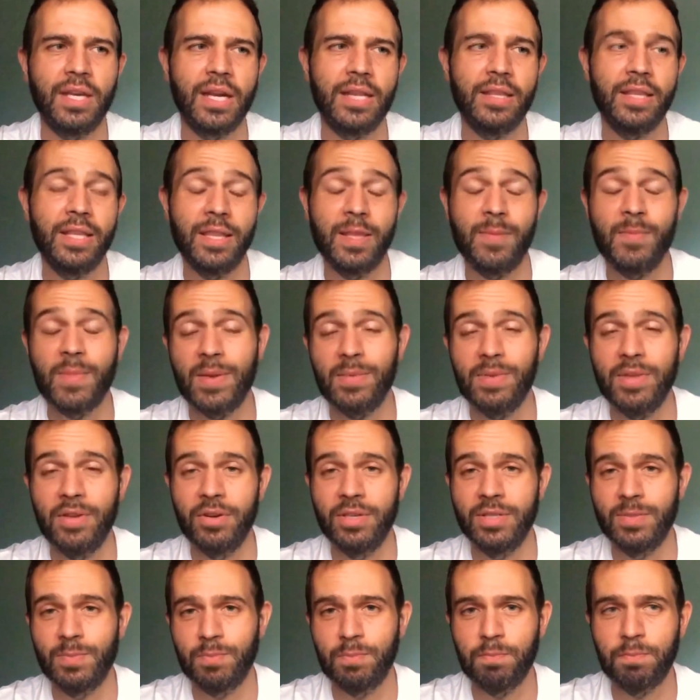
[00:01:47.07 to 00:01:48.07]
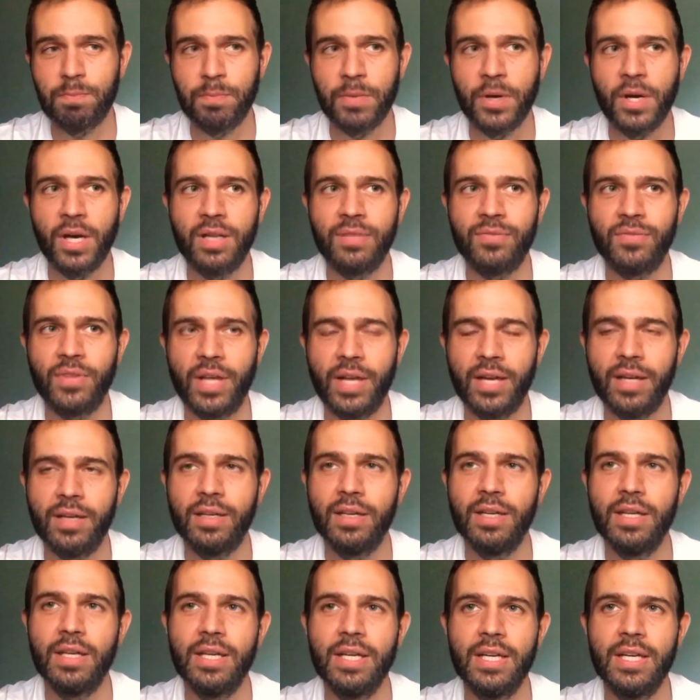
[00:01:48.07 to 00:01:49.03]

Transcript: I think that maybe there is part of that,